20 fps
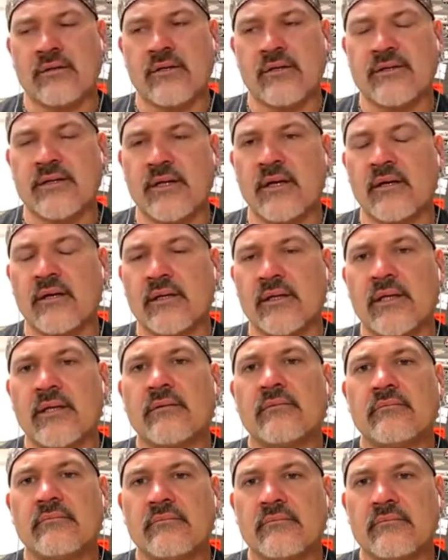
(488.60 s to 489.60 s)
it's ugly.
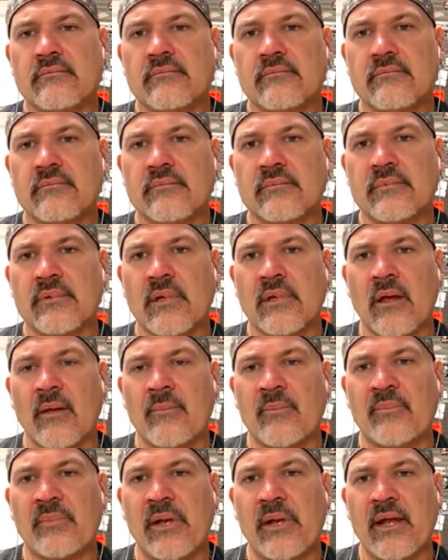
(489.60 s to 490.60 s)
Uh,
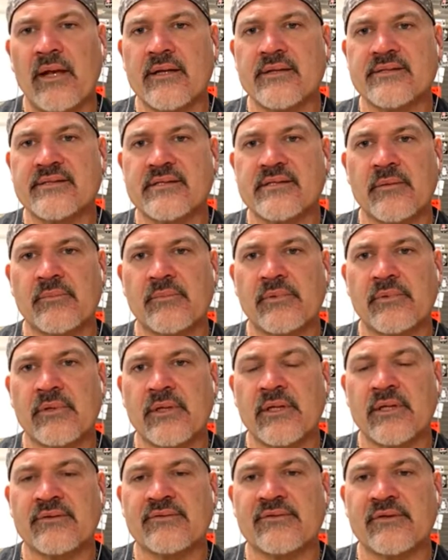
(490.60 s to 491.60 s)
plain and
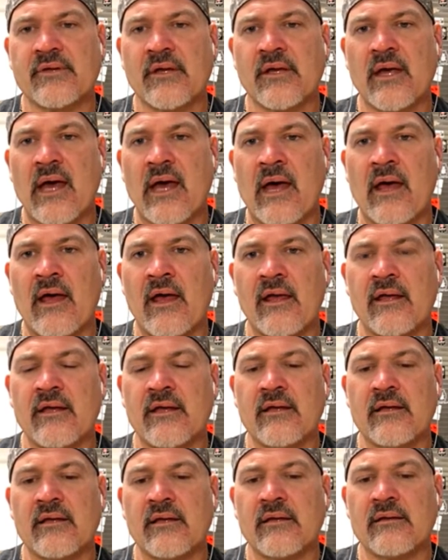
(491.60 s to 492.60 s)
simply, it's a I.
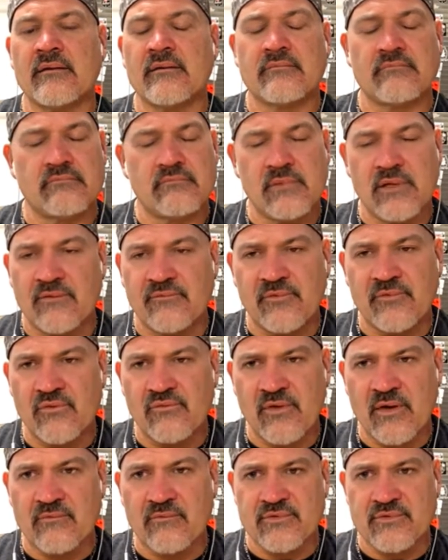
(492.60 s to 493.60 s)
It, it, if
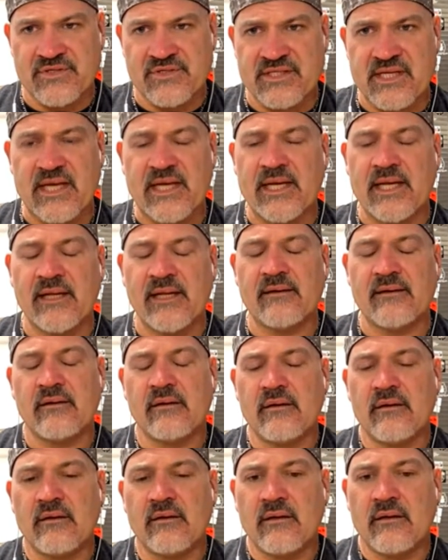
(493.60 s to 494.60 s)
you've ever seen it,
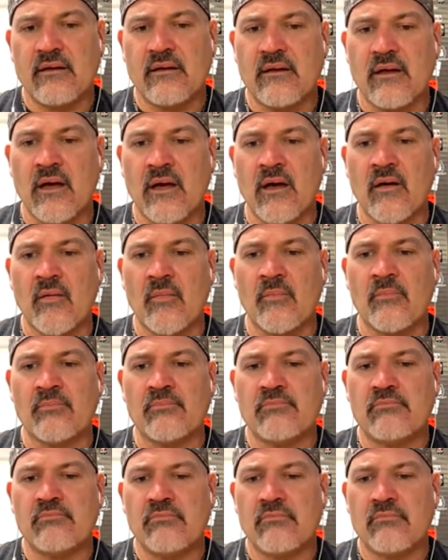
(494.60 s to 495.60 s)

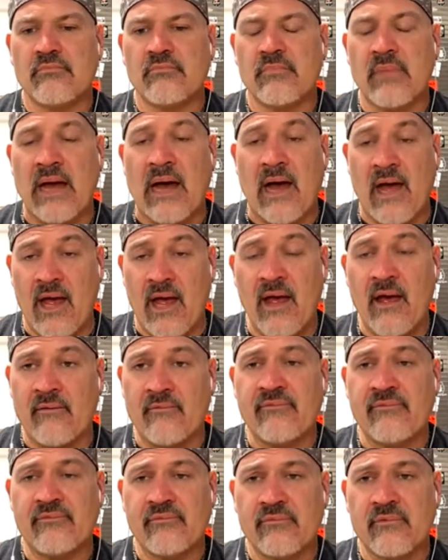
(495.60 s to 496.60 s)
um, I
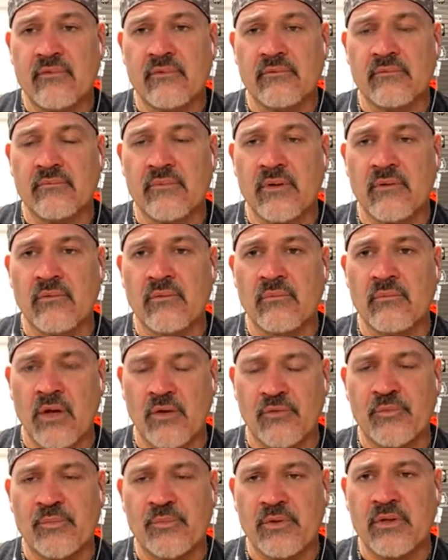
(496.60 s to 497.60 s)
have on on
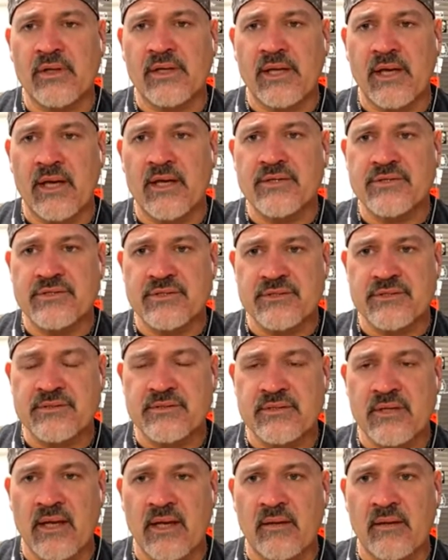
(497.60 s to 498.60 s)
multiple
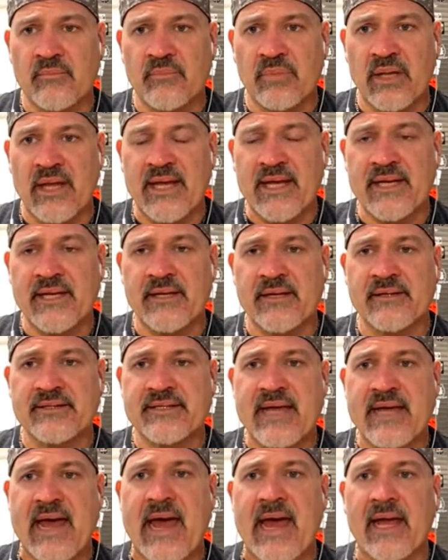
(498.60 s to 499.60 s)
occasions a bladed
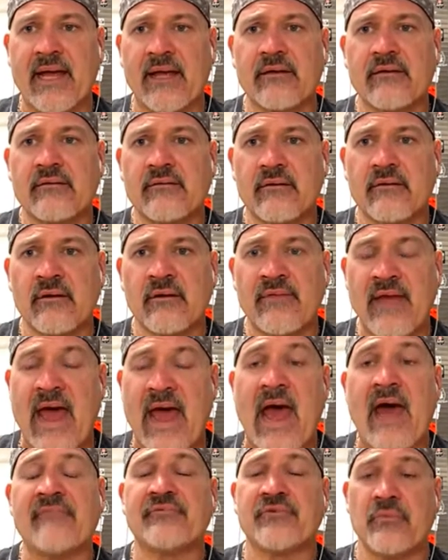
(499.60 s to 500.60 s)
attack or the
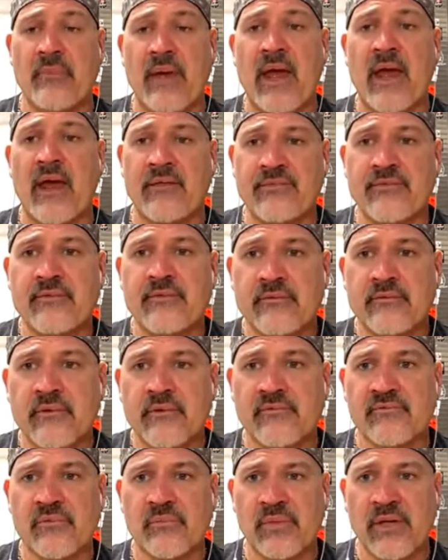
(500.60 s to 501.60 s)
aftermath
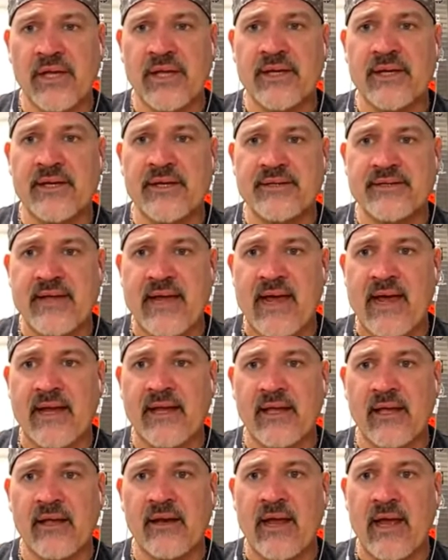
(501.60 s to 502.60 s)
of mm-hmm. a bladed attack
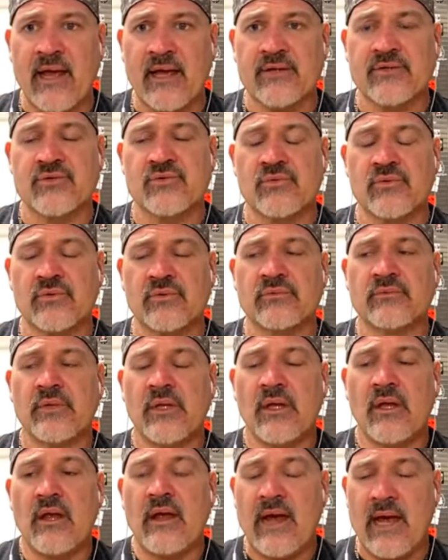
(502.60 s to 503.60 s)
and actual
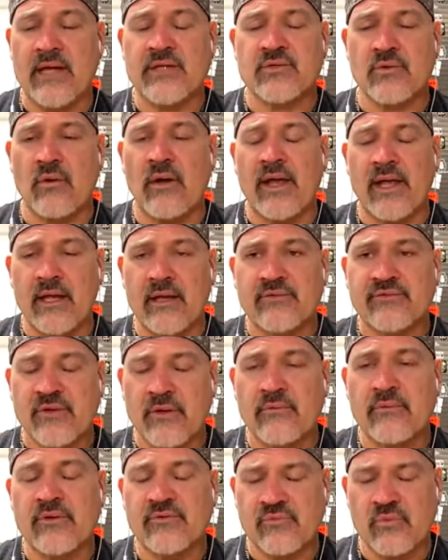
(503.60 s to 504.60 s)
actual hands
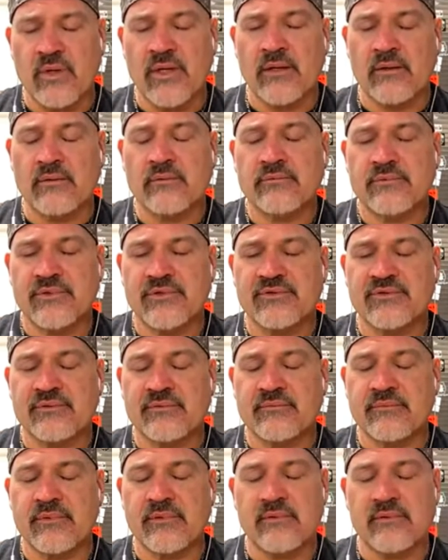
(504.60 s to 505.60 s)
on as well. Just
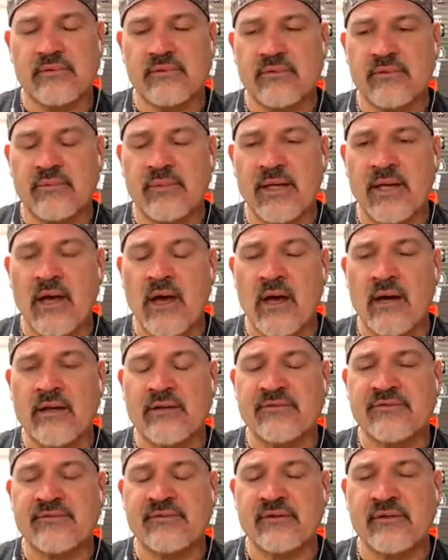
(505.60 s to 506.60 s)
to be
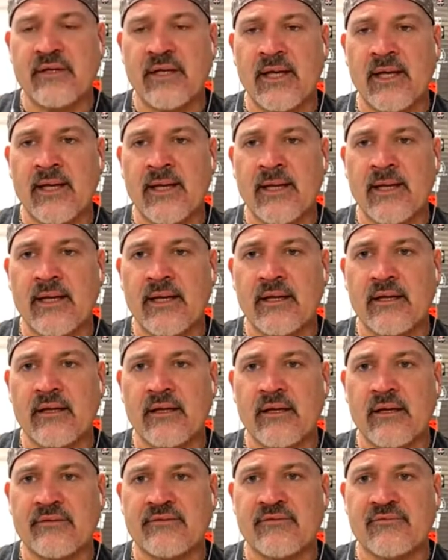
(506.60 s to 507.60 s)
honest, and
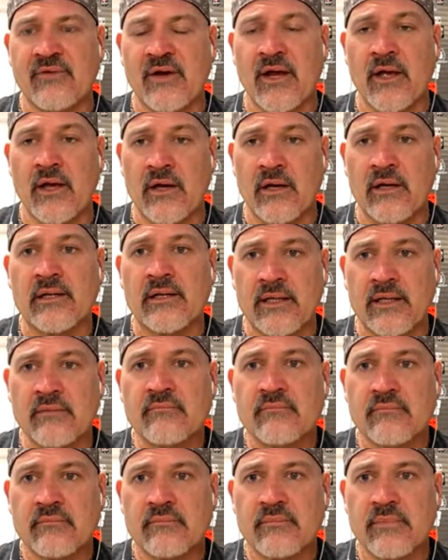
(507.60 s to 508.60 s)
it's very ugly.
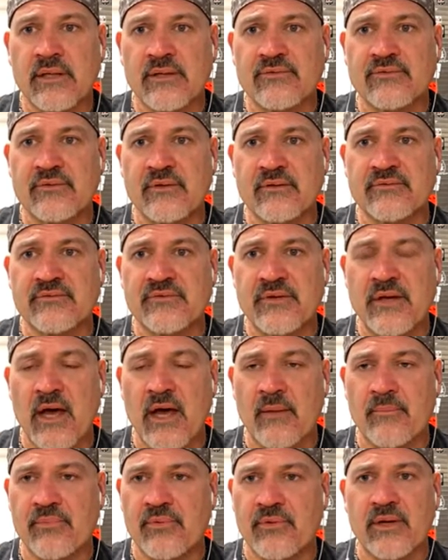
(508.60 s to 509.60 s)
It's it's
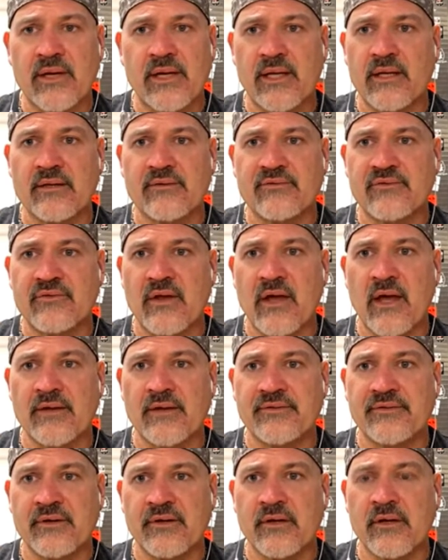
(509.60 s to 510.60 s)
not pretty. It's
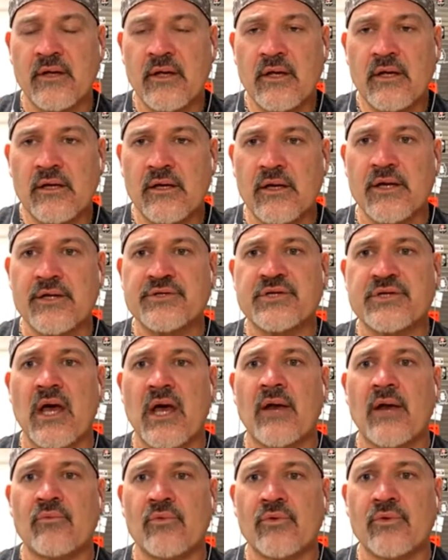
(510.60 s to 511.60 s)
not uh,
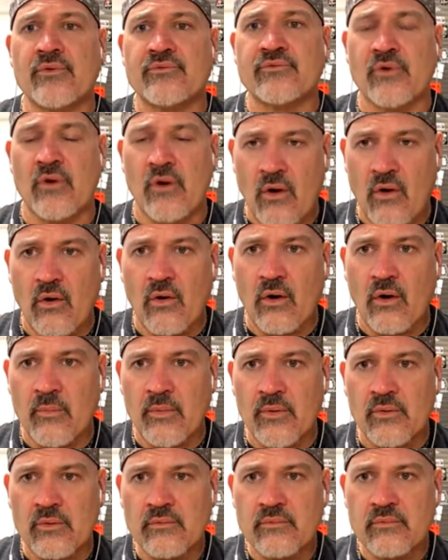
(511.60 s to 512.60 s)
gunshot wounds are
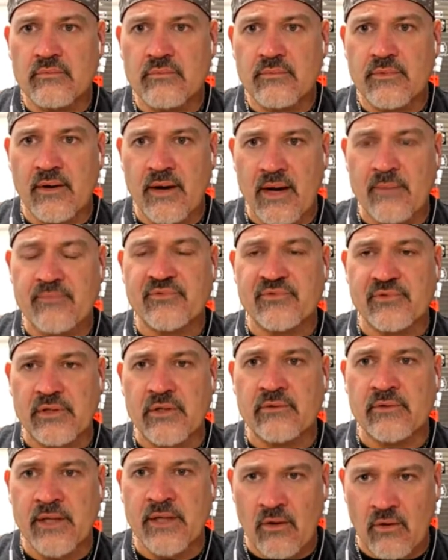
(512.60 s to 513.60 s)
horrible they're
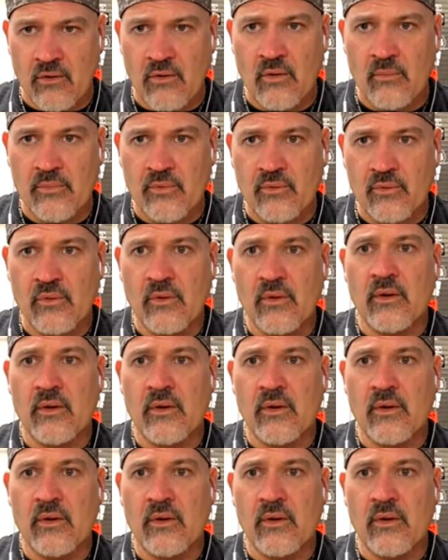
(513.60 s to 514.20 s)
absolutely horrible.